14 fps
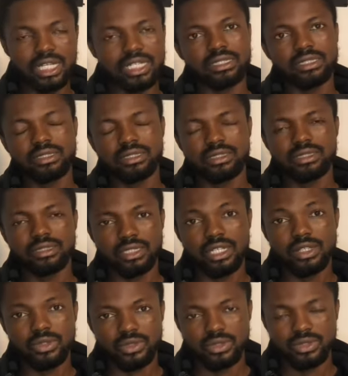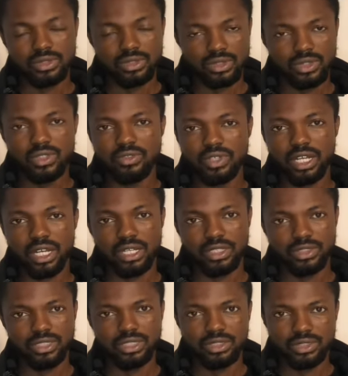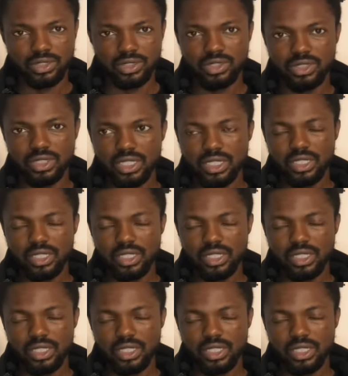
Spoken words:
and their stuff are actually good